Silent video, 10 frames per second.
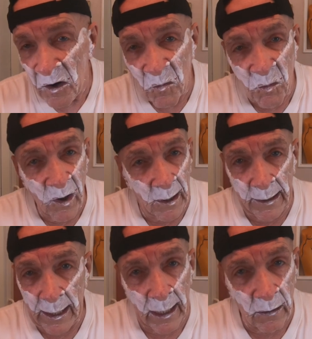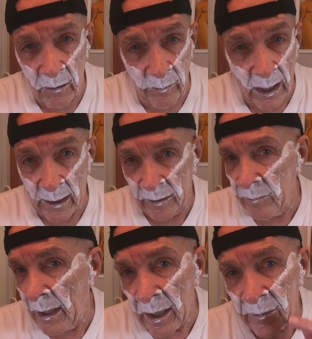really anal about it.
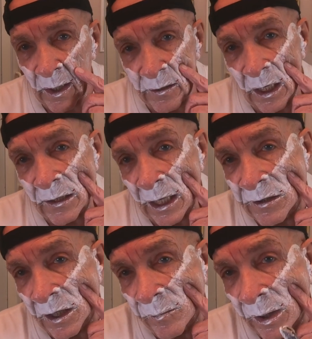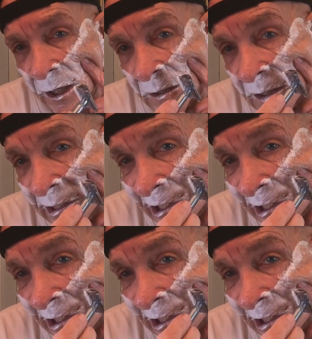Man, I'm going to take that thing apart.